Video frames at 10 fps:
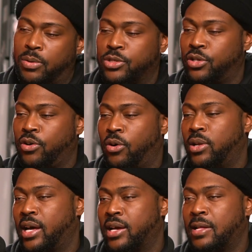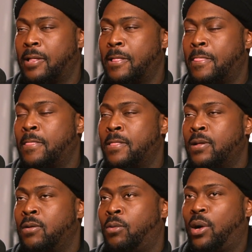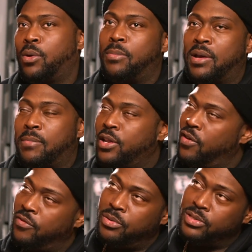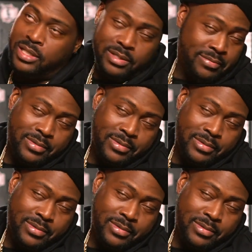Like, what's your goal? Like, well, I want to make money off of music.